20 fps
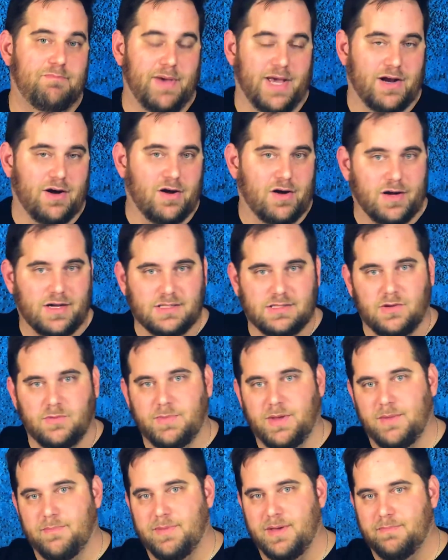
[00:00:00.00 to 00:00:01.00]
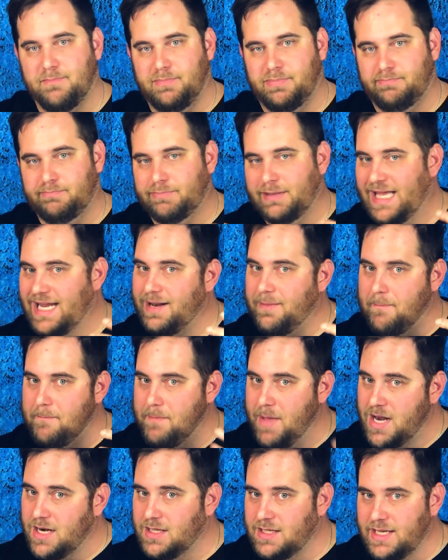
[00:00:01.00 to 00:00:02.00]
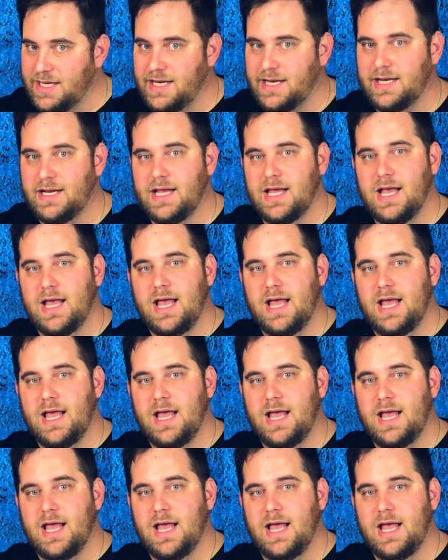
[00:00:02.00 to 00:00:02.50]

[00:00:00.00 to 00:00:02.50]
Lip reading: bigger because there would be a big plate of metal in it.